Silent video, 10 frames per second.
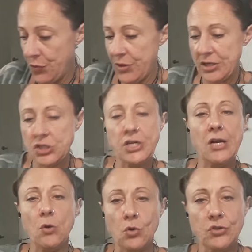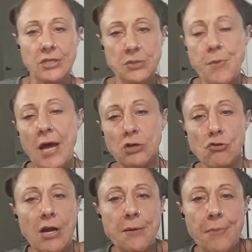this shit holding us back,
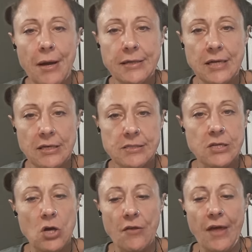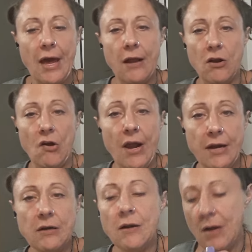trying to bind us and all that, all right?